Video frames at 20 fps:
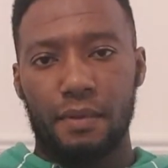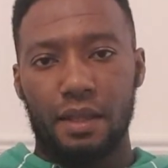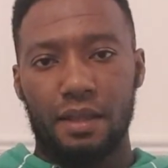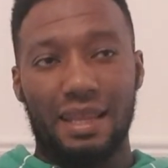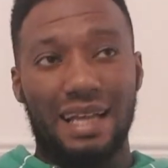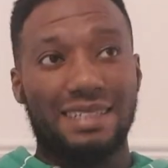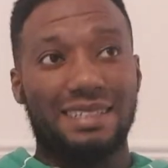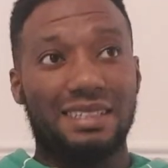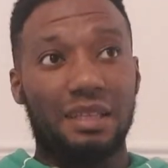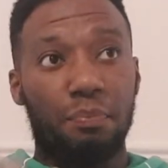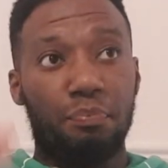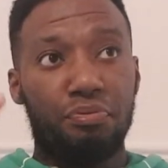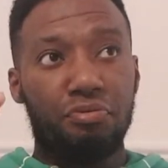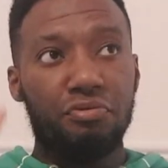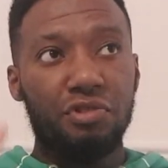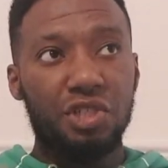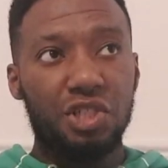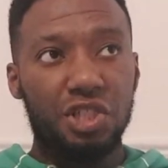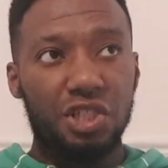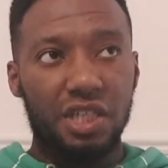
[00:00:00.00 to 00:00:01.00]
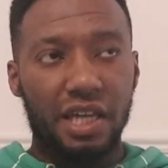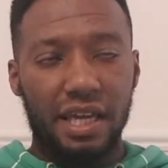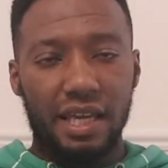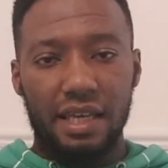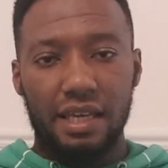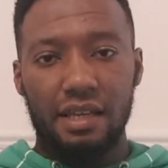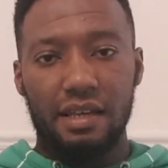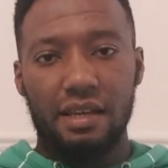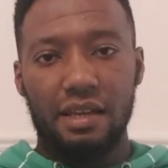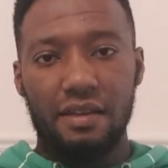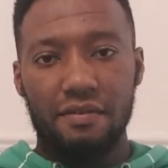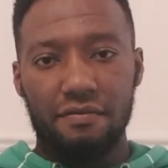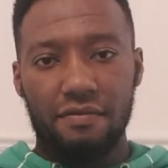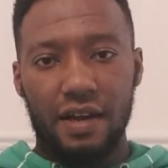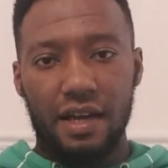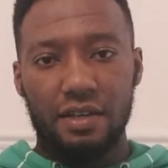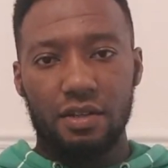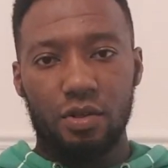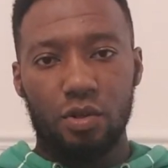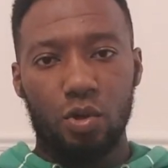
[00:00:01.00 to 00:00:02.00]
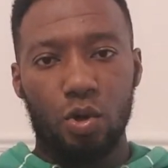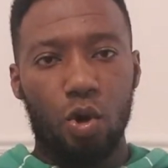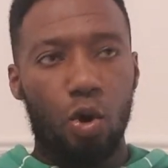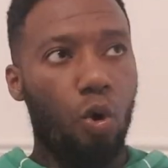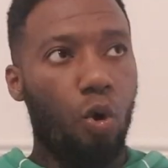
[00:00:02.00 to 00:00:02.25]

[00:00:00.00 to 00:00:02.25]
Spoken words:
That's depreciating in value.